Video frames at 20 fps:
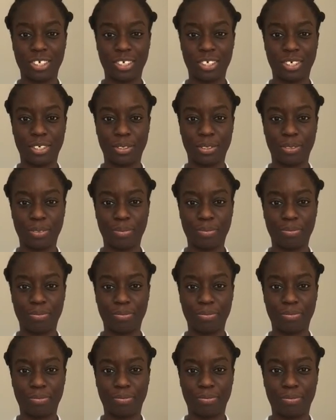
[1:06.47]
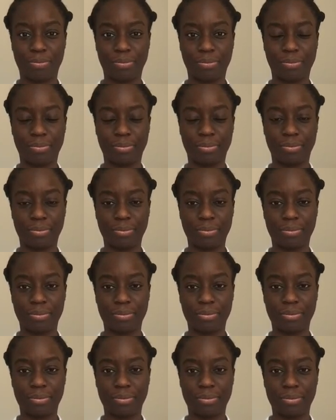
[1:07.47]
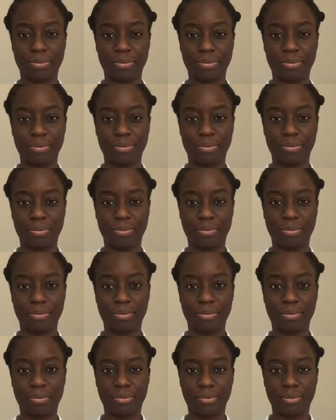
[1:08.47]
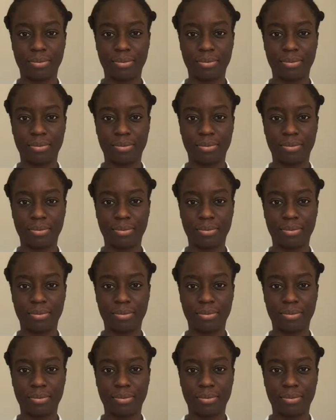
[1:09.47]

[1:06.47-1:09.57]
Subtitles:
Nobody speaks.